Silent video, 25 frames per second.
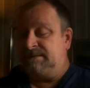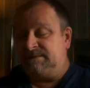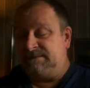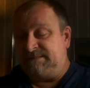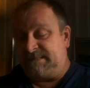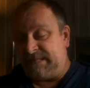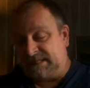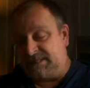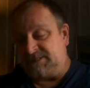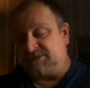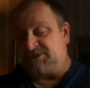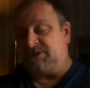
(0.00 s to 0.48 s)

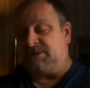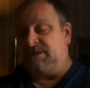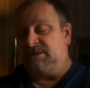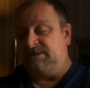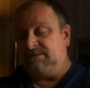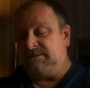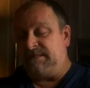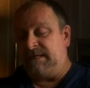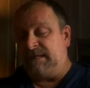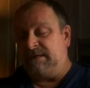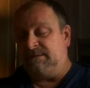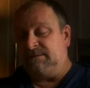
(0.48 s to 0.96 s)

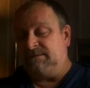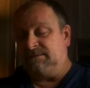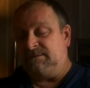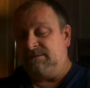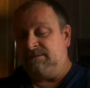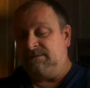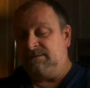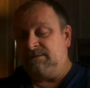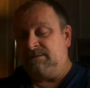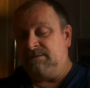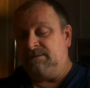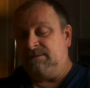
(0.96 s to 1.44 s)
discontent
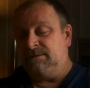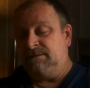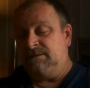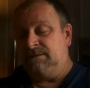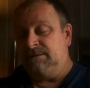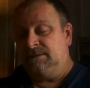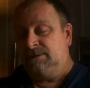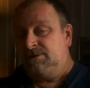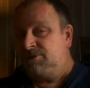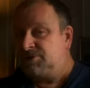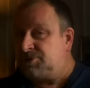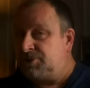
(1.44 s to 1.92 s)

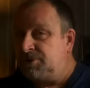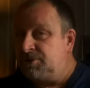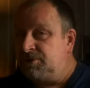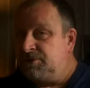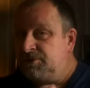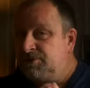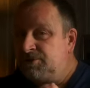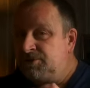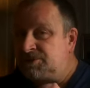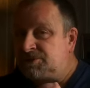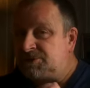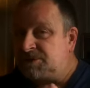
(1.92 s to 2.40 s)

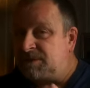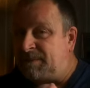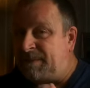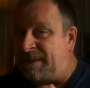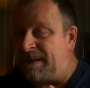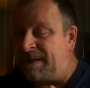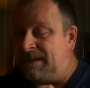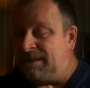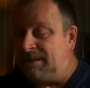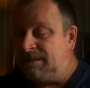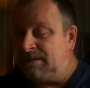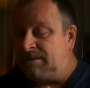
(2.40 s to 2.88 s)
chews the
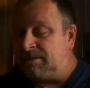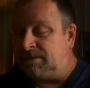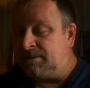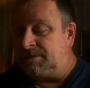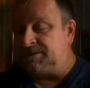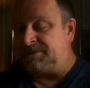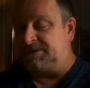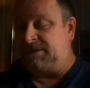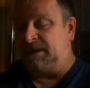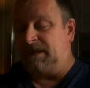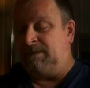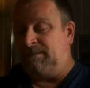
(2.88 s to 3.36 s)
pill or
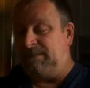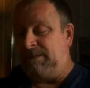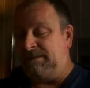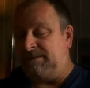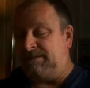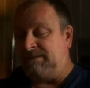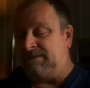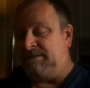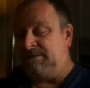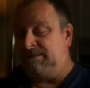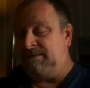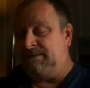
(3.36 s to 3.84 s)
the tablet,